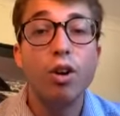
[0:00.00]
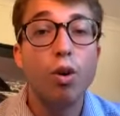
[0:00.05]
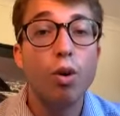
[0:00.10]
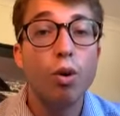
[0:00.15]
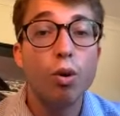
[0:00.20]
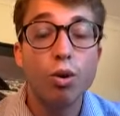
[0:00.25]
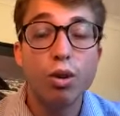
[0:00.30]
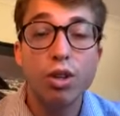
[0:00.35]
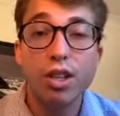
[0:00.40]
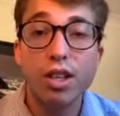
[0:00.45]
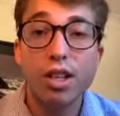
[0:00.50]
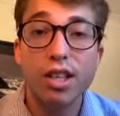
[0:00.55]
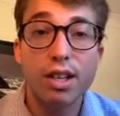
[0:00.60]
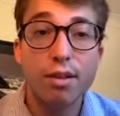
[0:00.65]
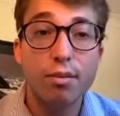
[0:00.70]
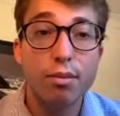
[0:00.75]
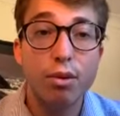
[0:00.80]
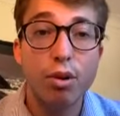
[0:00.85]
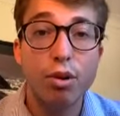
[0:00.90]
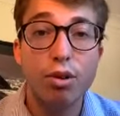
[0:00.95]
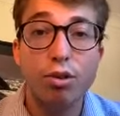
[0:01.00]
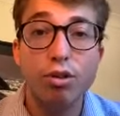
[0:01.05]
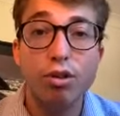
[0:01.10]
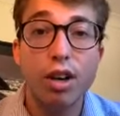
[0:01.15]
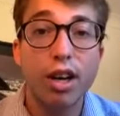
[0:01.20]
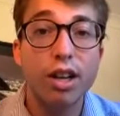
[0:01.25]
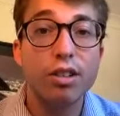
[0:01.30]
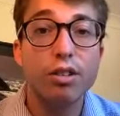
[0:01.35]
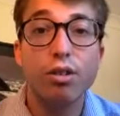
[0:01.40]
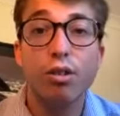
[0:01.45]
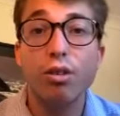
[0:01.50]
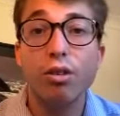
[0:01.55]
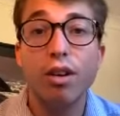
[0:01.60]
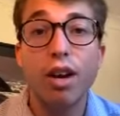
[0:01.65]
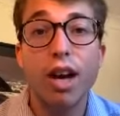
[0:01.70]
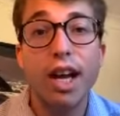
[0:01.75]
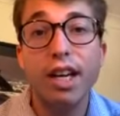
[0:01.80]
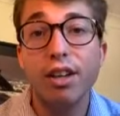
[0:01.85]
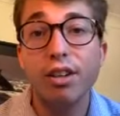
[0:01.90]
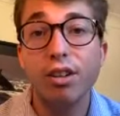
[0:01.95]
or just a simple contract, or
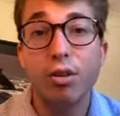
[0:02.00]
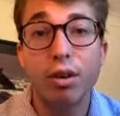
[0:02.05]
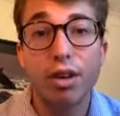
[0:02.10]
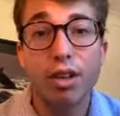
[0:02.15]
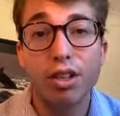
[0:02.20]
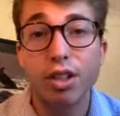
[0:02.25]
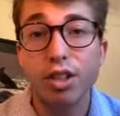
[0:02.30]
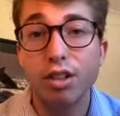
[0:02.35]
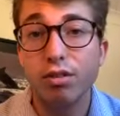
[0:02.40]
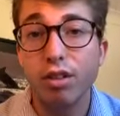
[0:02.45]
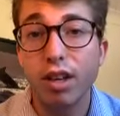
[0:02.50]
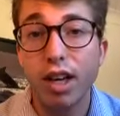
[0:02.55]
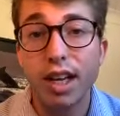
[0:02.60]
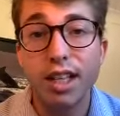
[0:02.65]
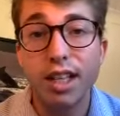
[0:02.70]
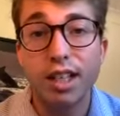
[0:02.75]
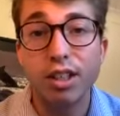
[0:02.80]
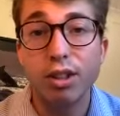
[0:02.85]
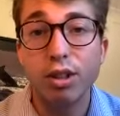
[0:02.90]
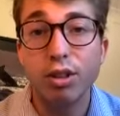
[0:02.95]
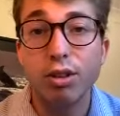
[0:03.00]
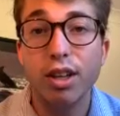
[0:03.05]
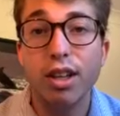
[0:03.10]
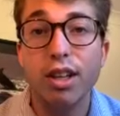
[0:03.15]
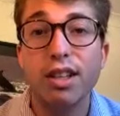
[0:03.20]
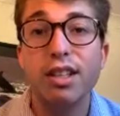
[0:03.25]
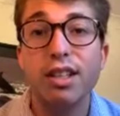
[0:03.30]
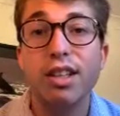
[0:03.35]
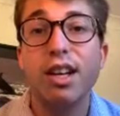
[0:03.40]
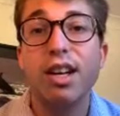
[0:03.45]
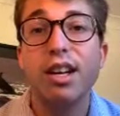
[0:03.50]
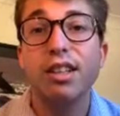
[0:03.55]
any other questions relating to this,